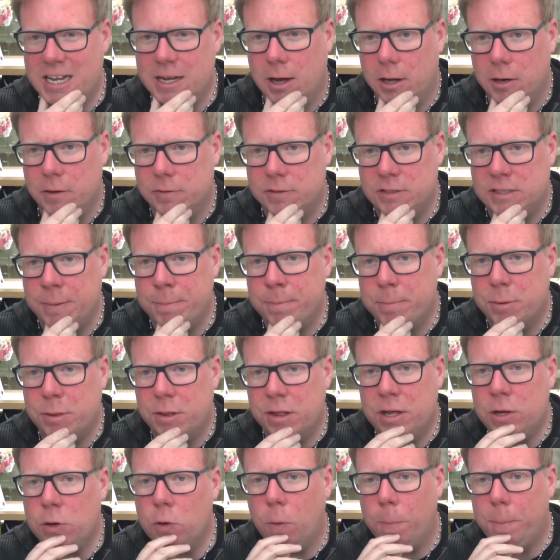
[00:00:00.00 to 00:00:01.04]
kind of
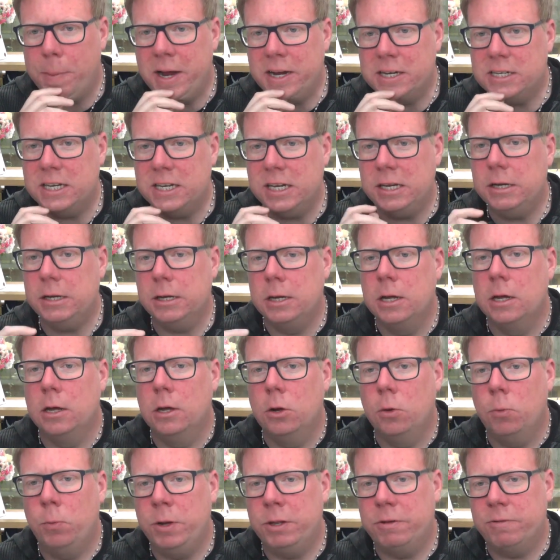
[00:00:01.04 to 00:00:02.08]
sympathy or pity
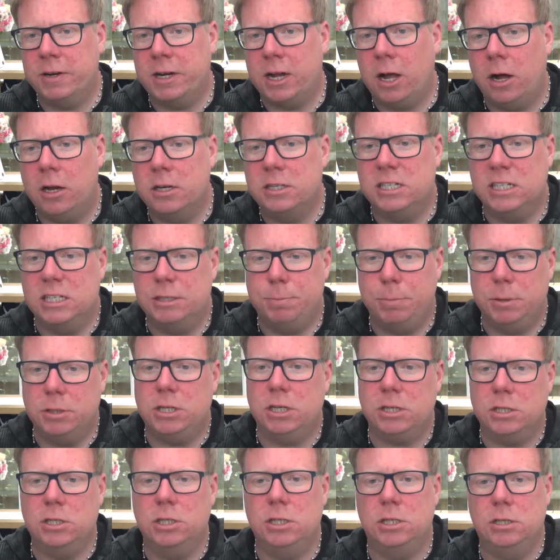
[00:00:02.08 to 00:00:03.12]
with regards to this, but
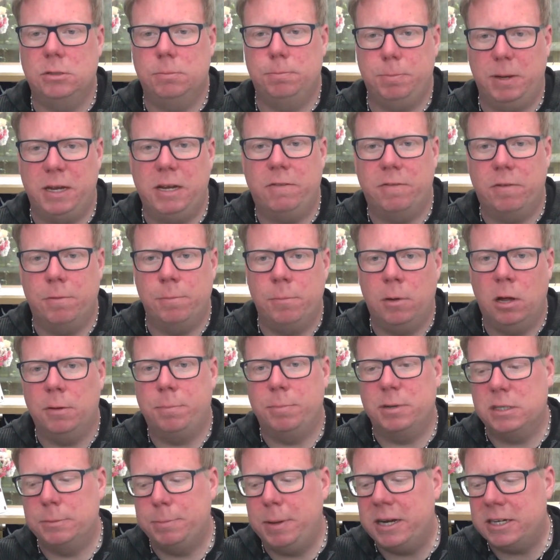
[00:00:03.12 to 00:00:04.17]
just to speak from my
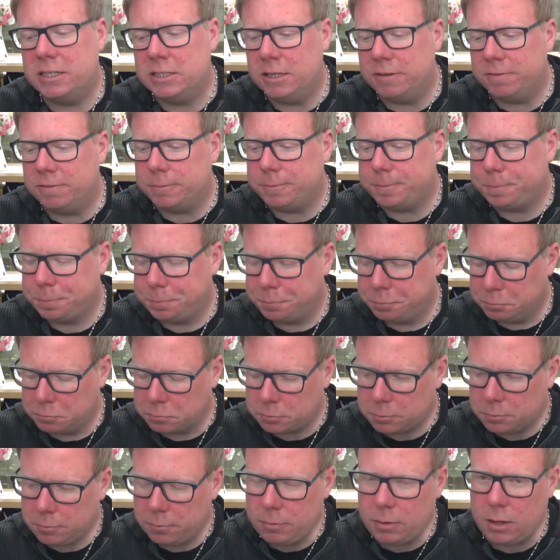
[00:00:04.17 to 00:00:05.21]
perspective,
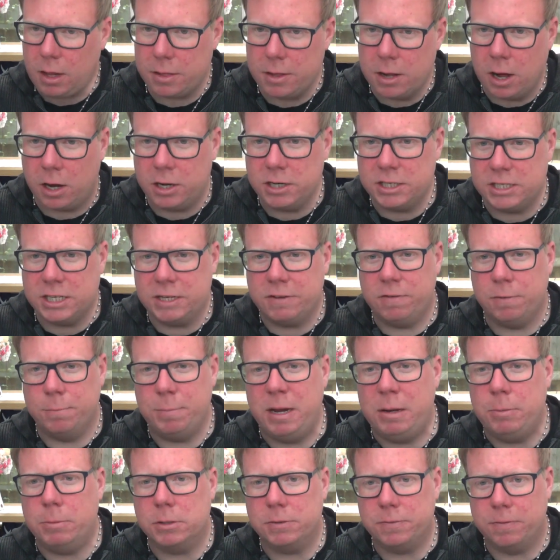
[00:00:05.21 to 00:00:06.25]
the hardest thing for
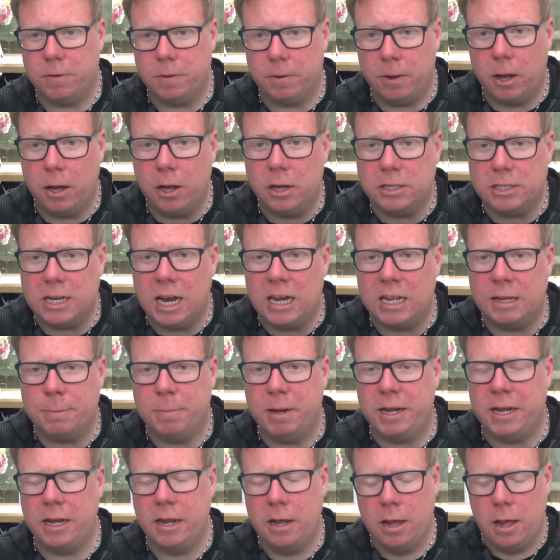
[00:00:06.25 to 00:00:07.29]
me was for her telling
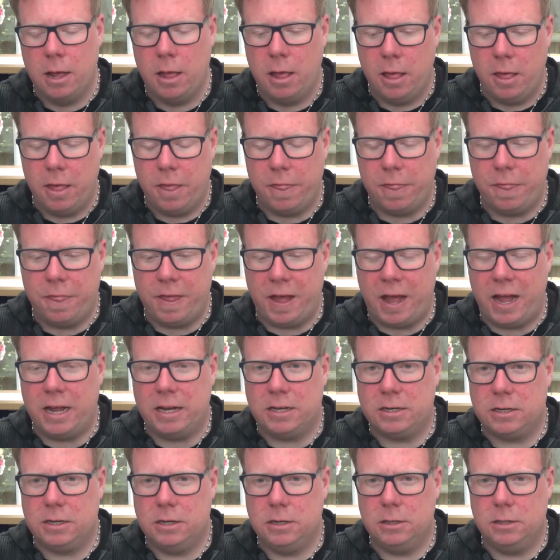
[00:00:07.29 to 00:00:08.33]
me
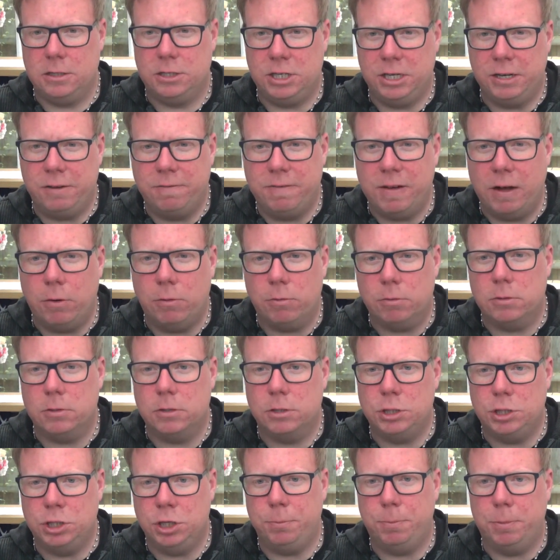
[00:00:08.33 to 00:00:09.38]
that she
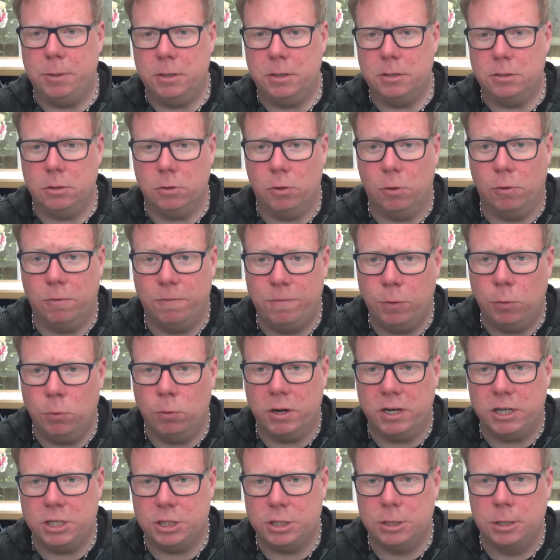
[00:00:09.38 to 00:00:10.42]
felt stupid or
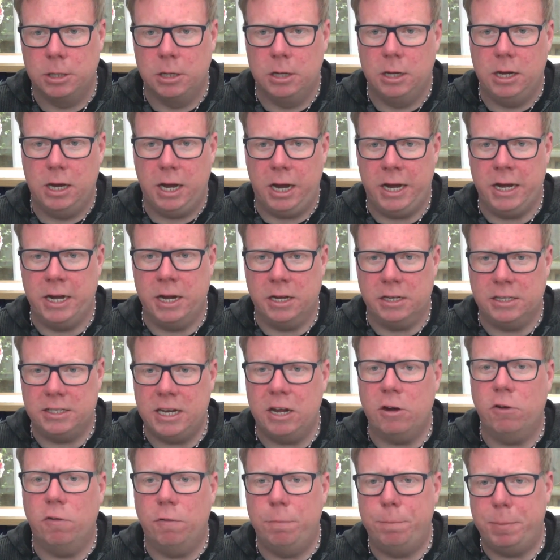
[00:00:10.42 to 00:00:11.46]
foolish in
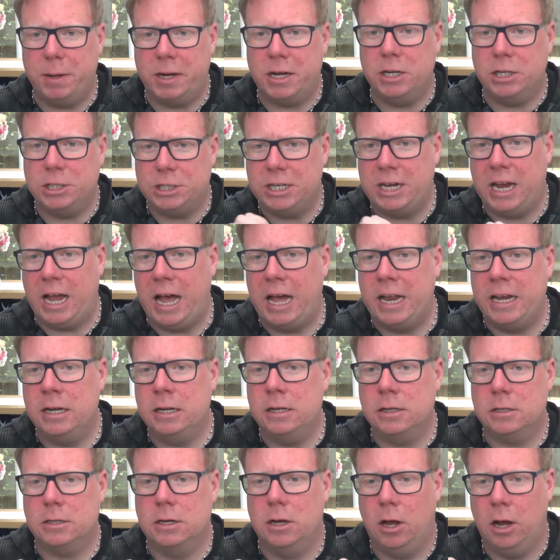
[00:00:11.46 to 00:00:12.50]
herself because she
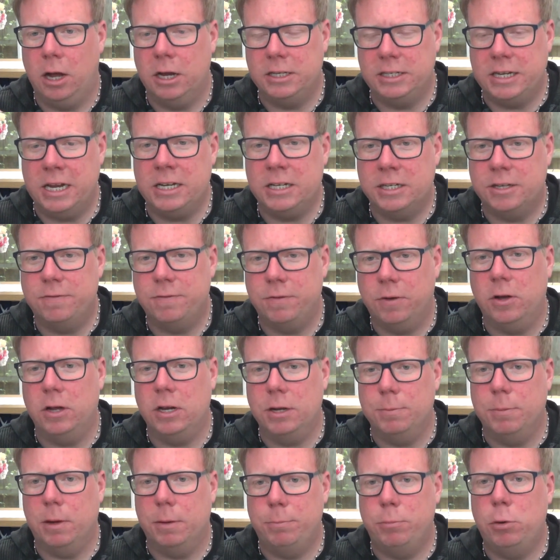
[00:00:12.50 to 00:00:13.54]
hadn't
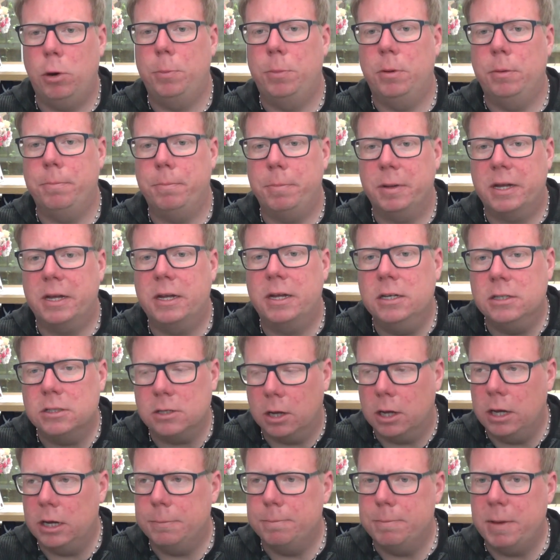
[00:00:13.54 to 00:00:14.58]
identified my problem, because
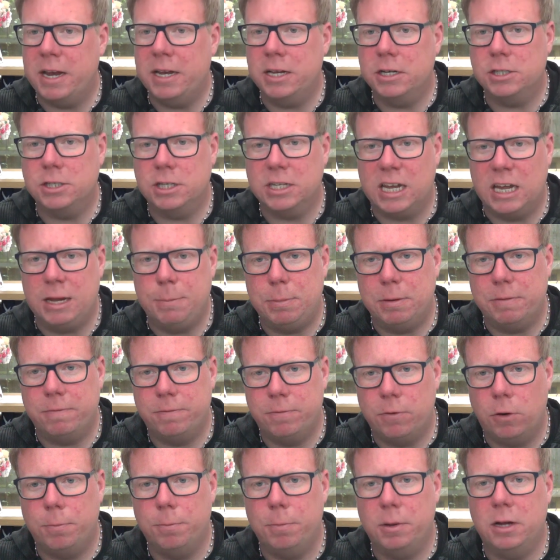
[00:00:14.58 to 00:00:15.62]
I had managed to keep it
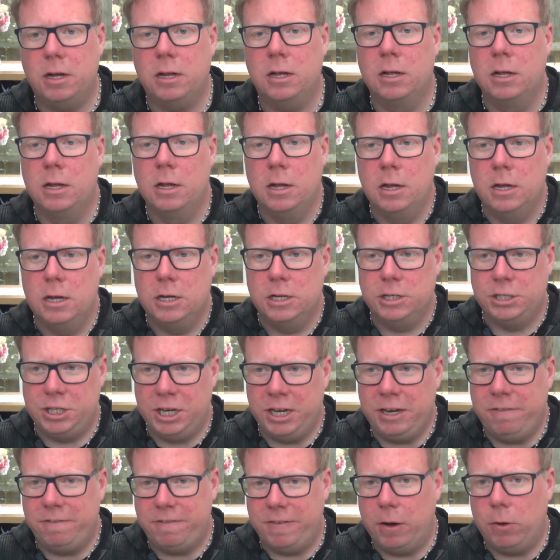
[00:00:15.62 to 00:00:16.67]
from her.
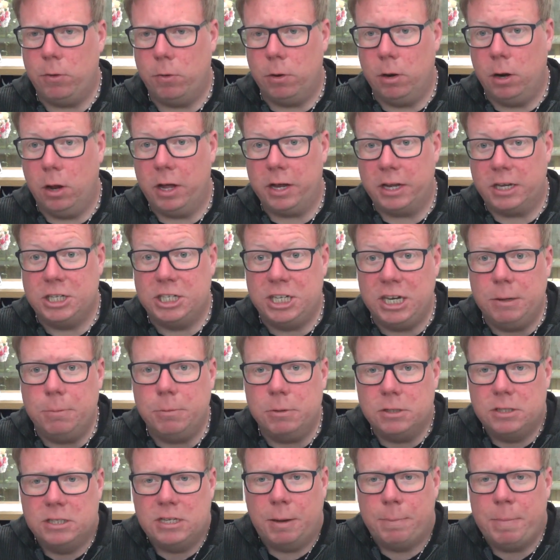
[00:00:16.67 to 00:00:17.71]
She felt like she
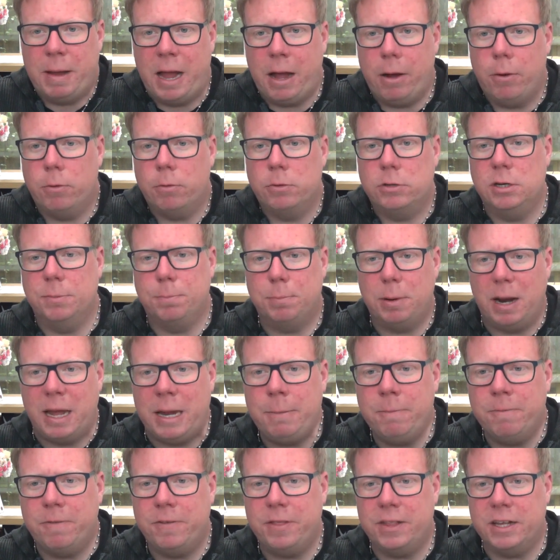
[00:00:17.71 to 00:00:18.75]
was somehow to
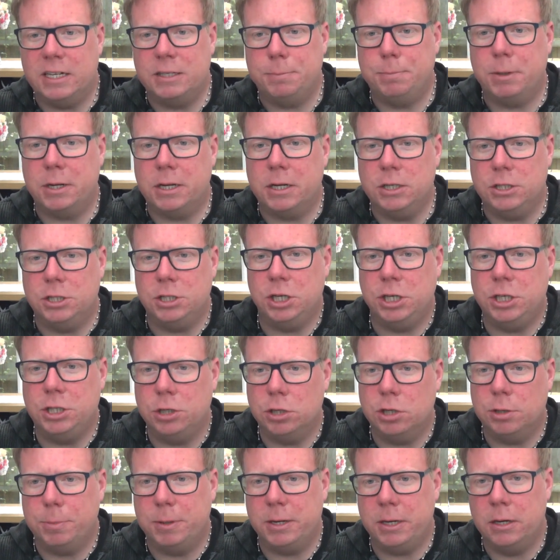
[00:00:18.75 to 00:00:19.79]
blame for this because she
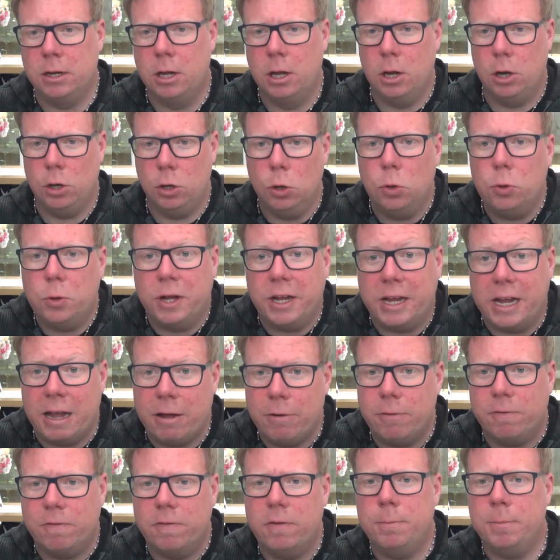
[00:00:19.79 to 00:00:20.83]
should have been looking
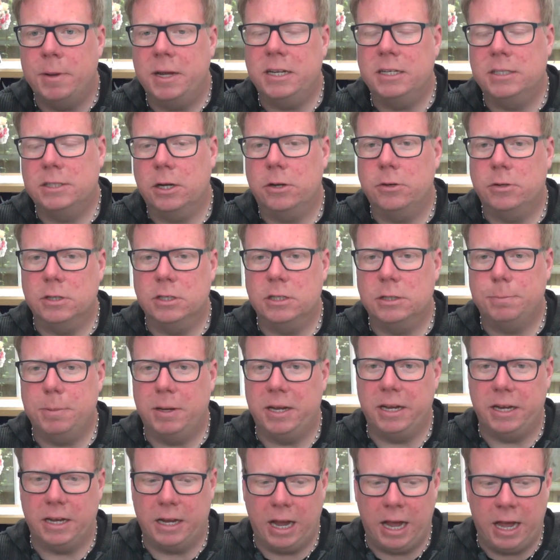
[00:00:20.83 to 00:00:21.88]
out for me, so to
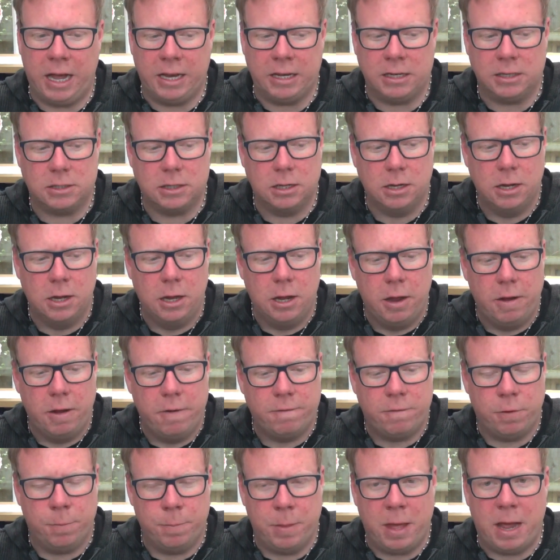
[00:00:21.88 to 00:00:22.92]
speak. And
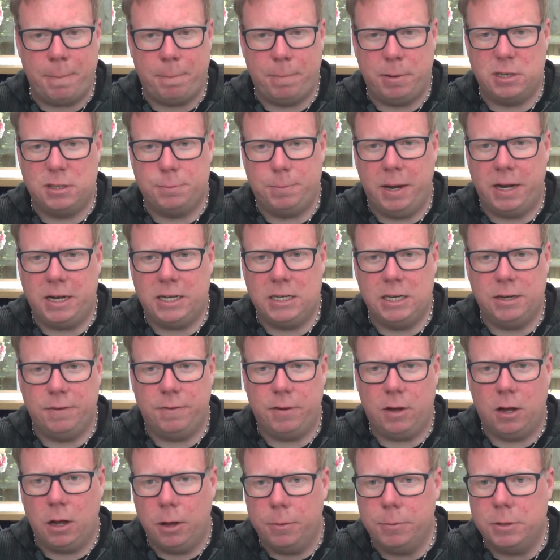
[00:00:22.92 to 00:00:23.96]
from that perspective,
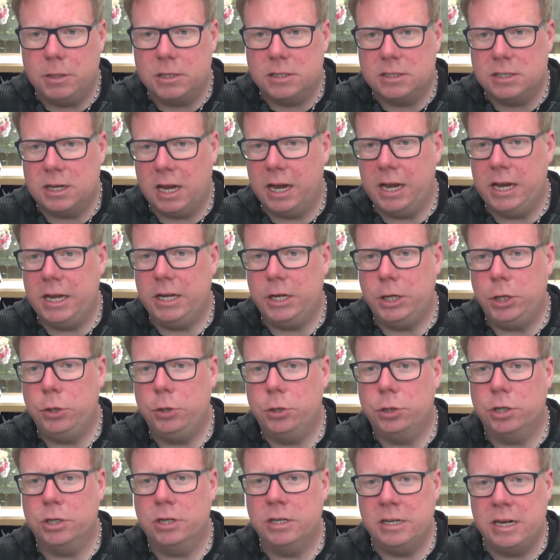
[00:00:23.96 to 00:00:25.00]
I would say you
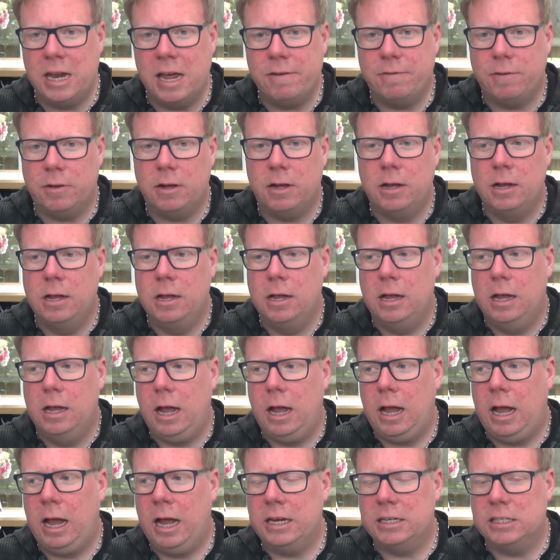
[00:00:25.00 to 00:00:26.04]
should never,
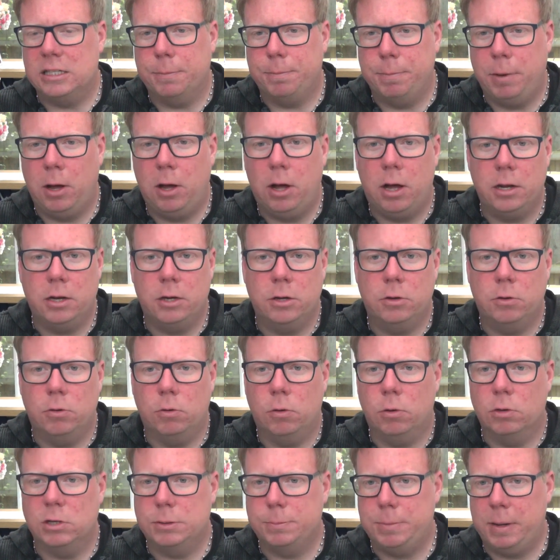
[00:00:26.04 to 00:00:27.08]
as the partner
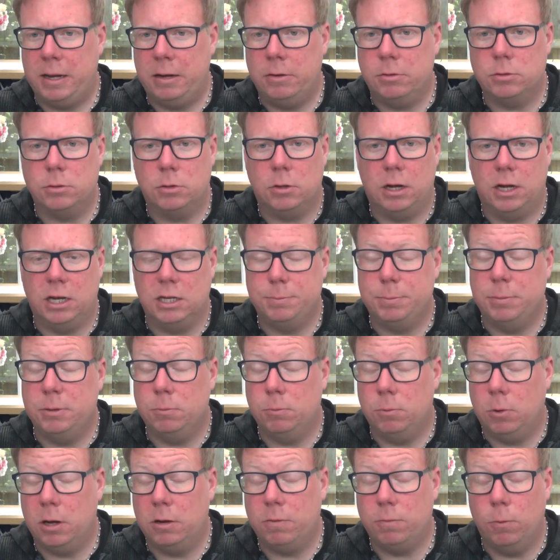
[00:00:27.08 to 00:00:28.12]
or spouse or
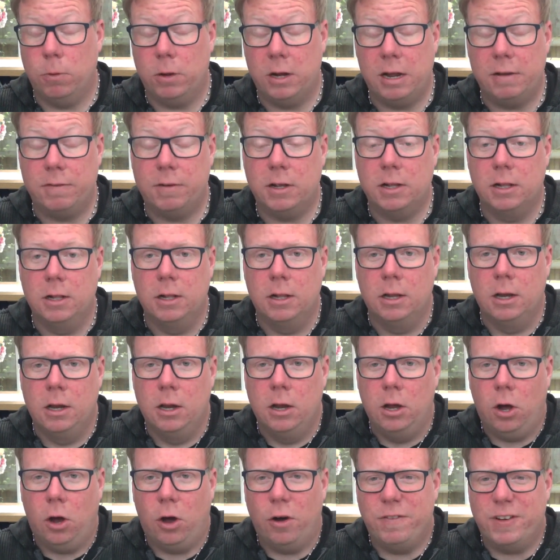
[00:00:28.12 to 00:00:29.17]
husband, wife, whatever,
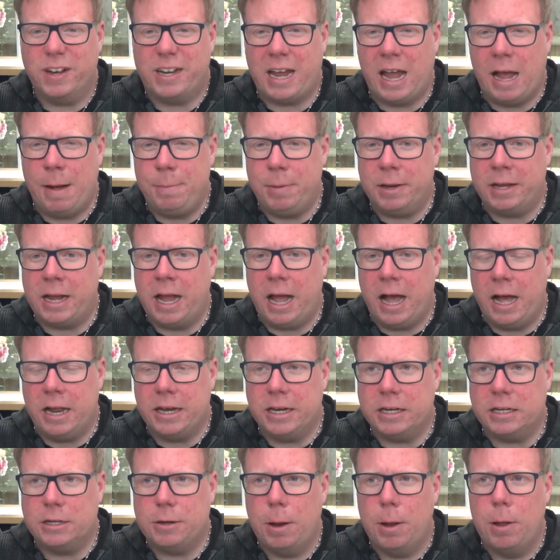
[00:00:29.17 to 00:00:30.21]
of a gambling
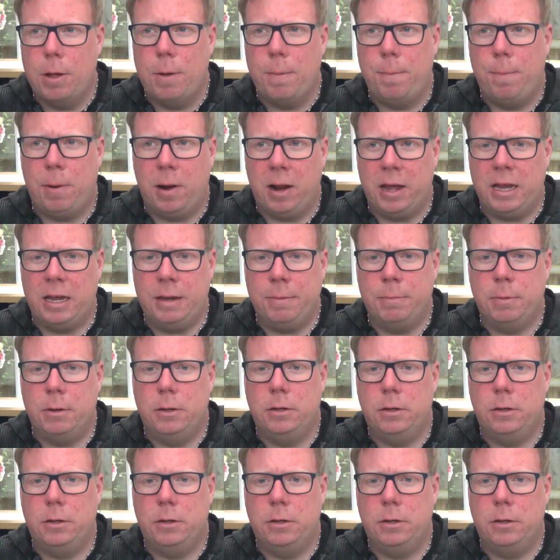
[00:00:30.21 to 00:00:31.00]
addict, blame